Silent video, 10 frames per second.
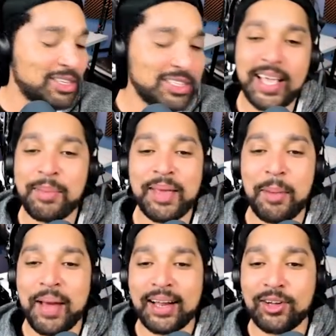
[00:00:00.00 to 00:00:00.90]
You set me
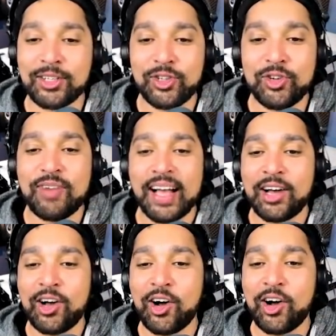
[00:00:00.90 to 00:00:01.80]
up, man. I got the
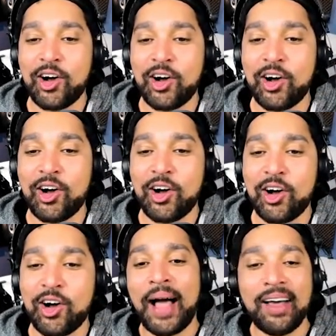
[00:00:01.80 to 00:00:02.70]
do-rag on.
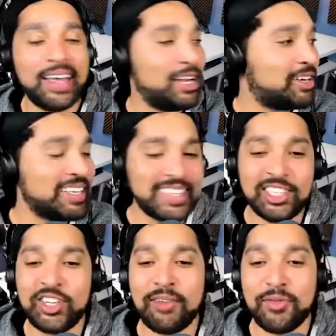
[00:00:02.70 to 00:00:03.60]
I'm out here looking
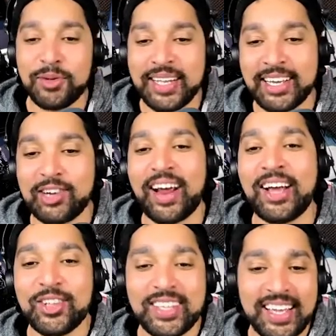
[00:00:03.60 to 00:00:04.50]
disheveled in a grey
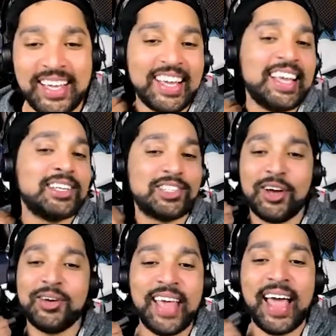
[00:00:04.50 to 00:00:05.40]
hoodie.
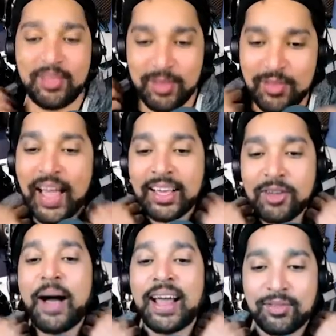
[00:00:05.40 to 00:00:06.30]
So yeah, thank
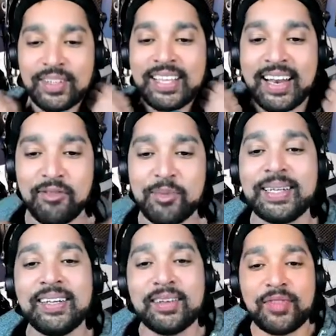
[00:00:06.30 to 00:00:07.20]
you, Midas, for telling
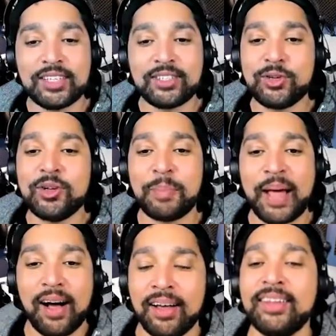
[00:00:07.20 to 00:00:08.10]
everybody that things do look
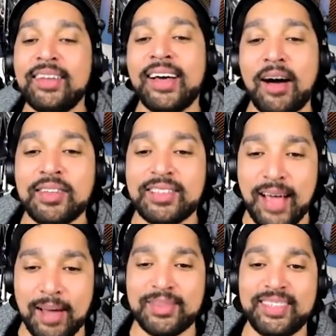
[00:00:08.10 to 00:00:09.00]
better at other
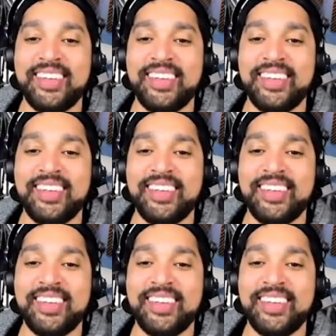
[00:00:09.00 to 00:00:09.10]
times.